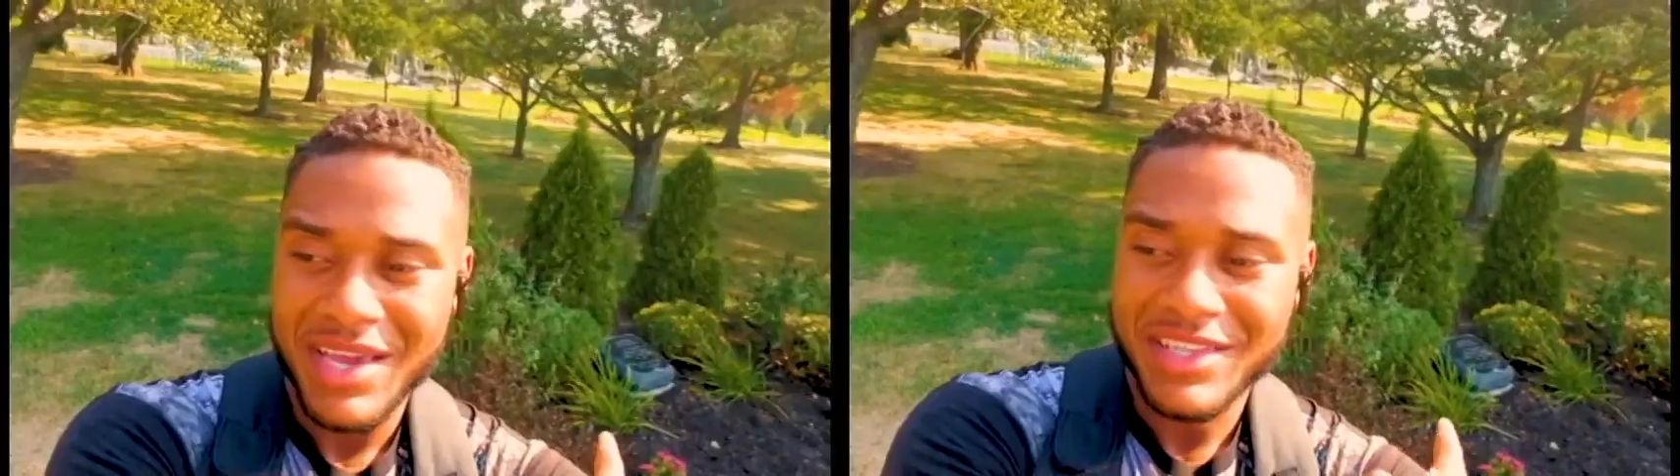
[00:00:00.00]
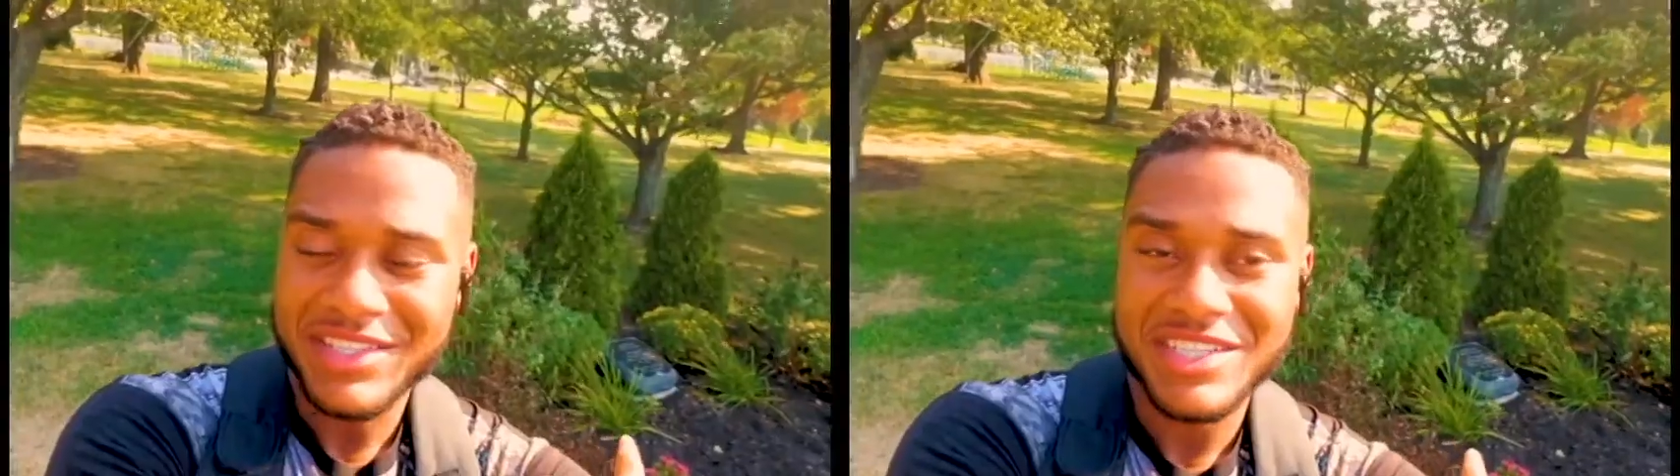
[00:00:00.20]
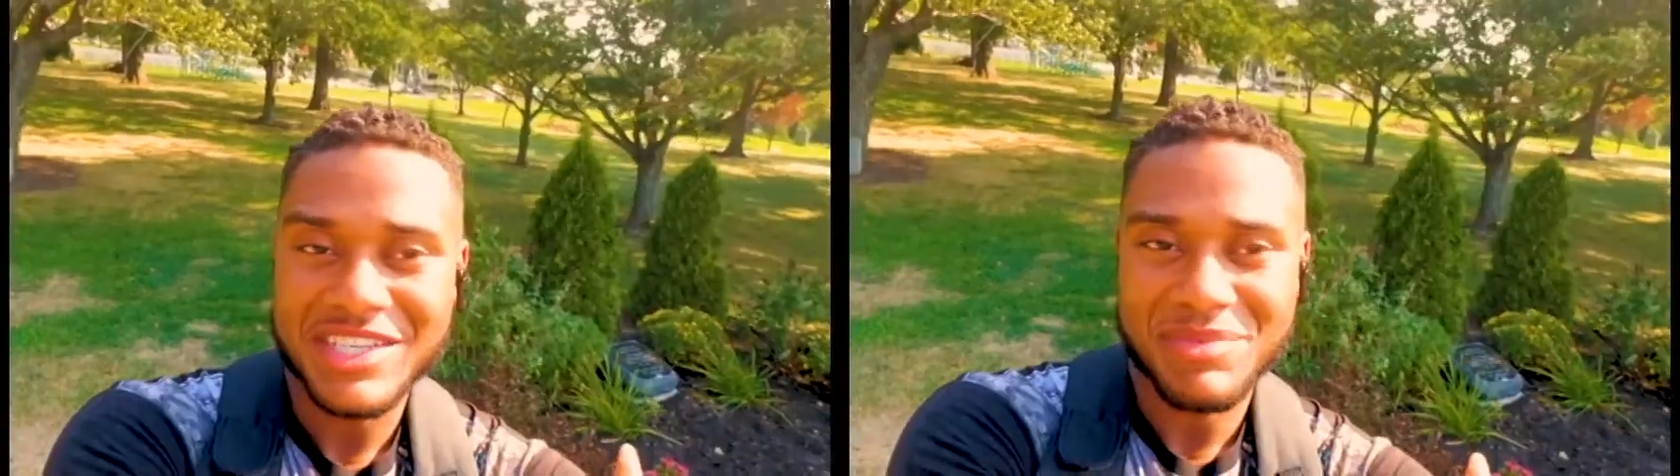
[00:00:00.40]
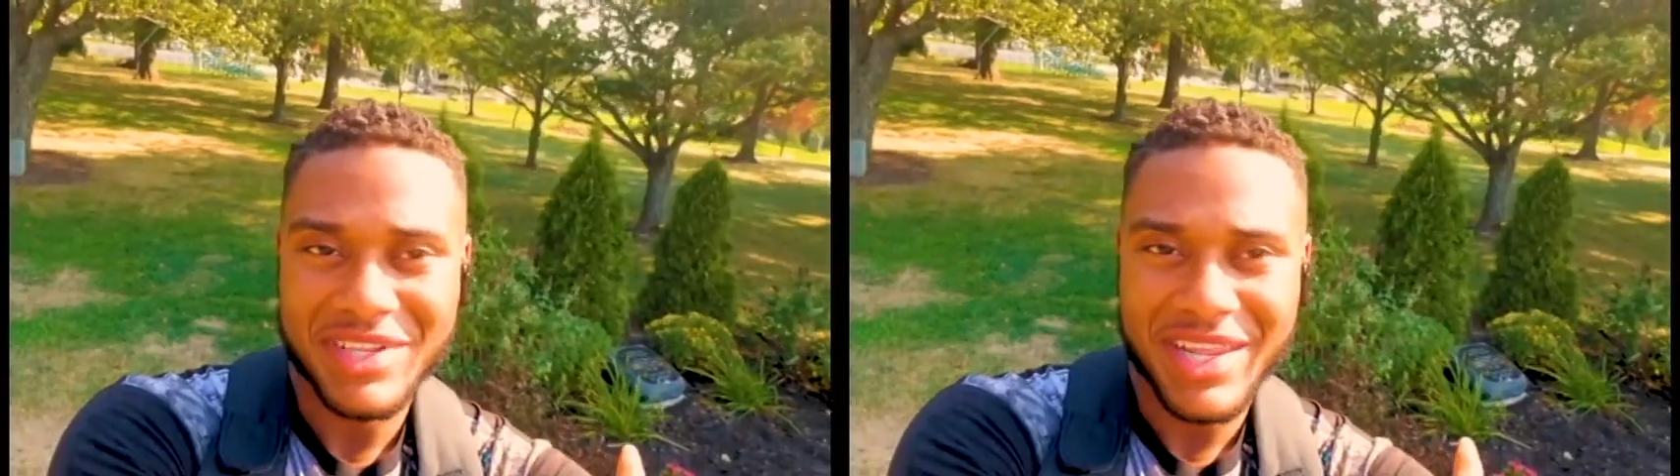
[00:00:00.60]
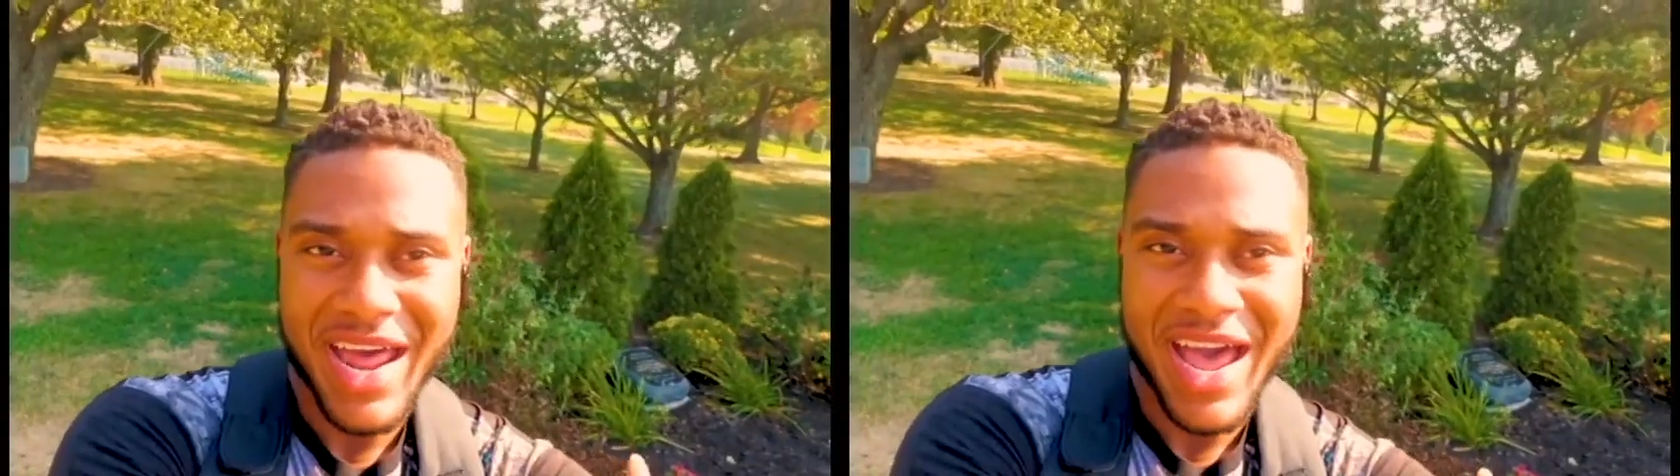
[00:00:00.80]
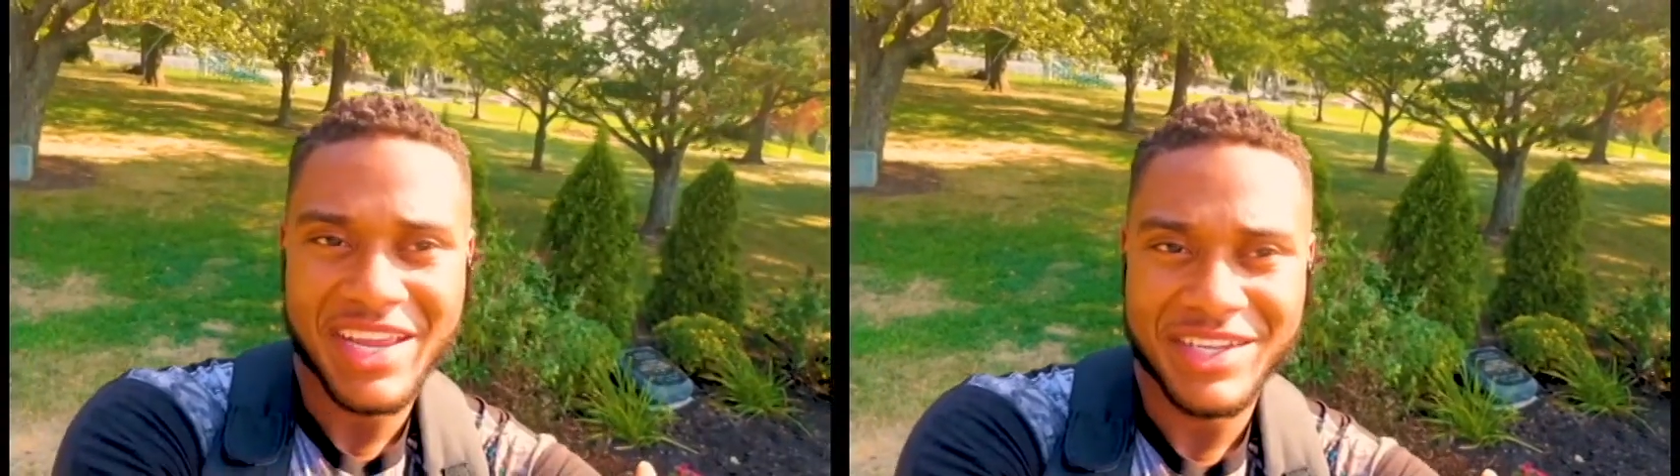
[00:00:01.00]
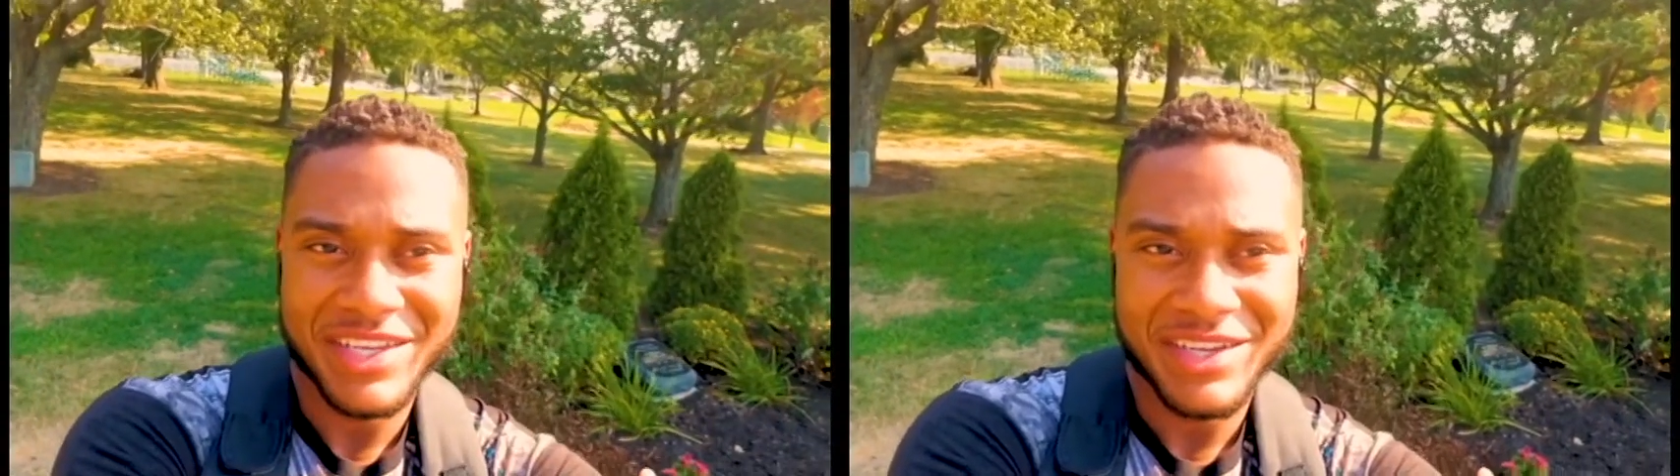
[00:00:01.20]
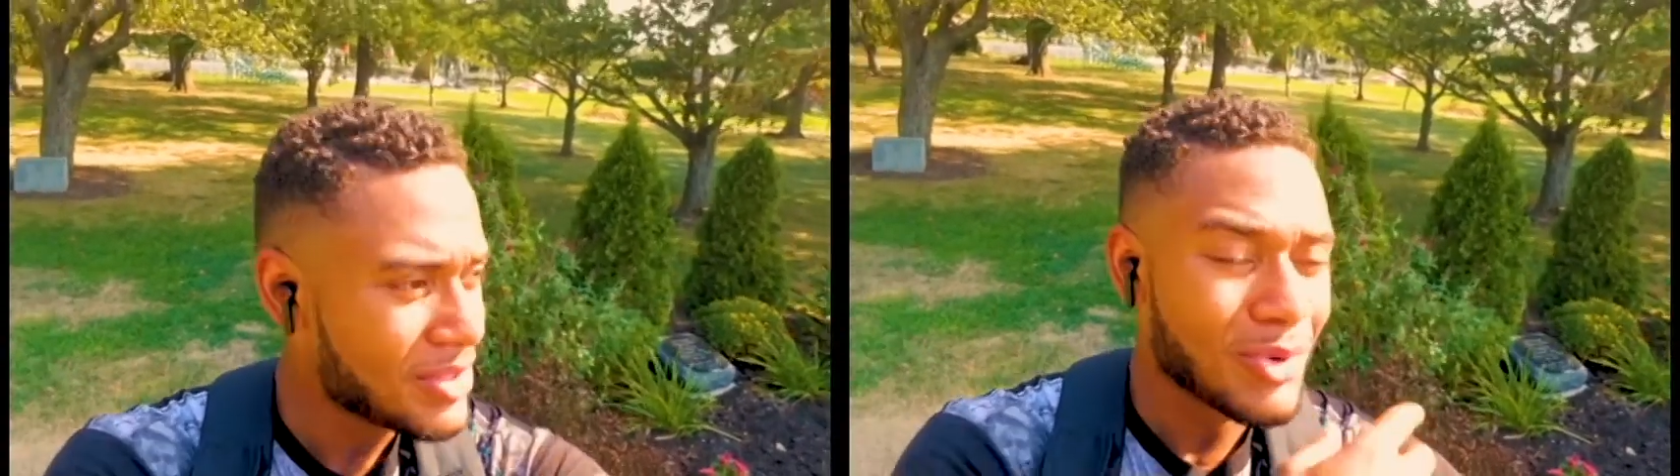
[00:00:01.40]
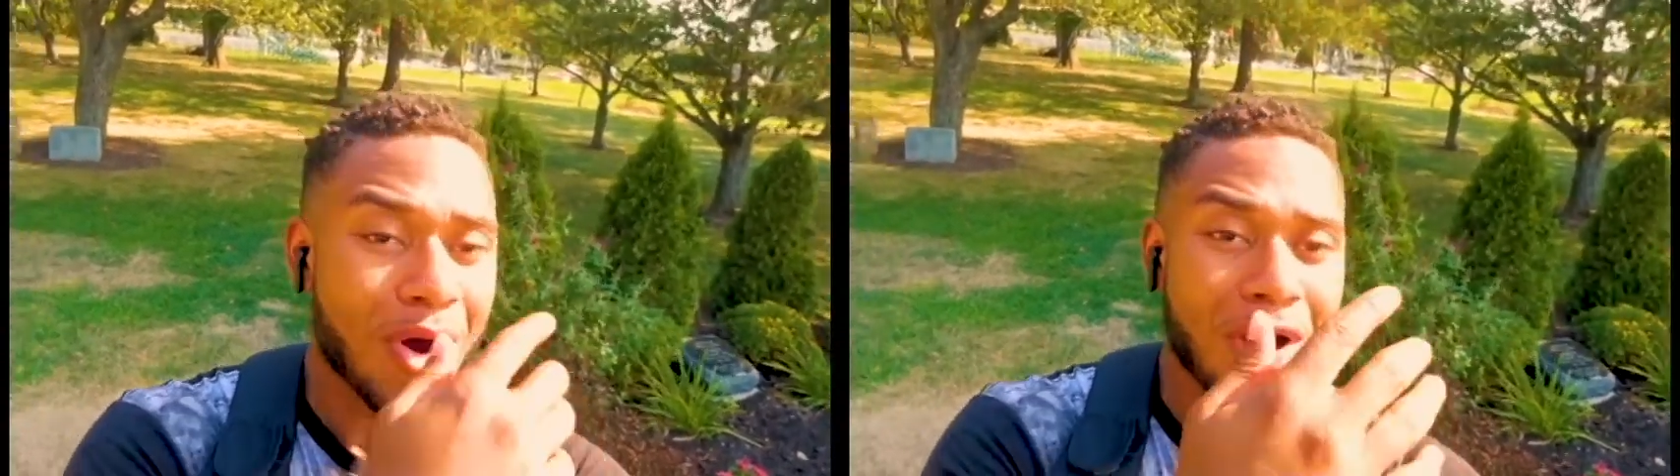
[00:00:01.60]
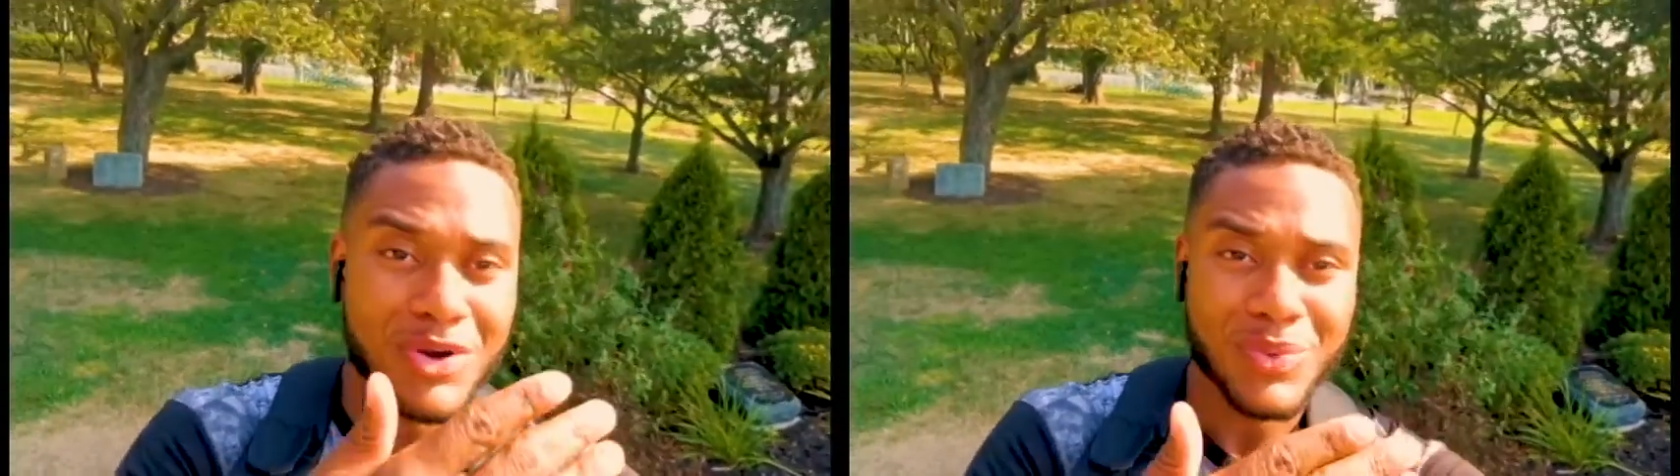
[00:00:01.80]
this is something that I did through
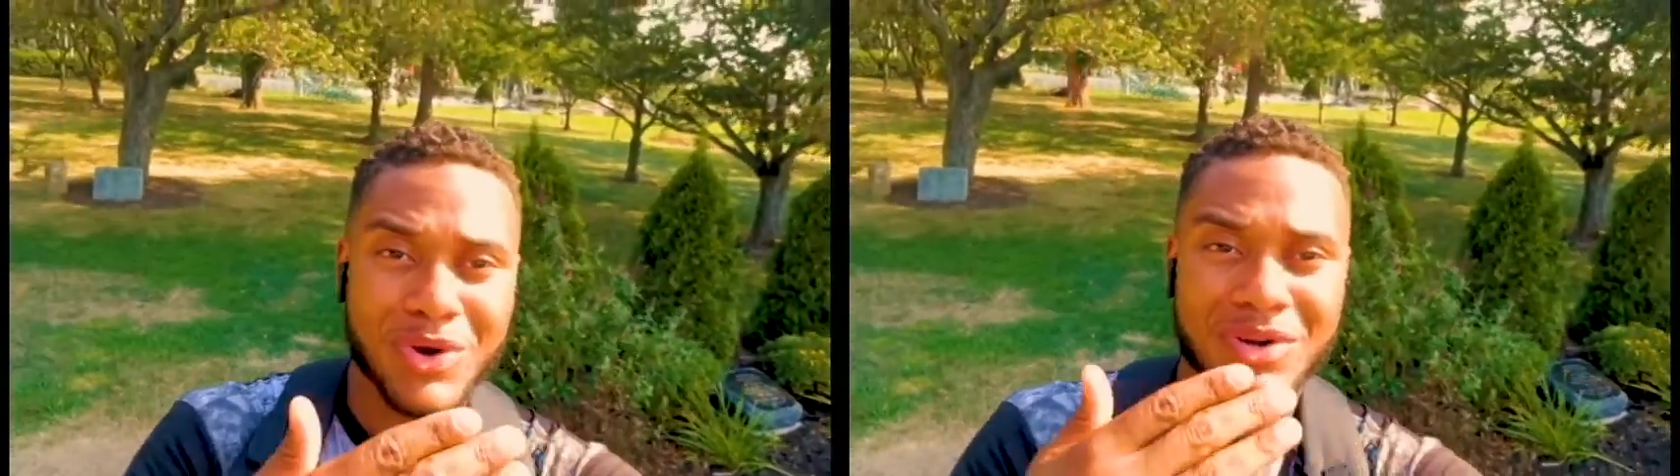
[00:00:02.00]
hard work,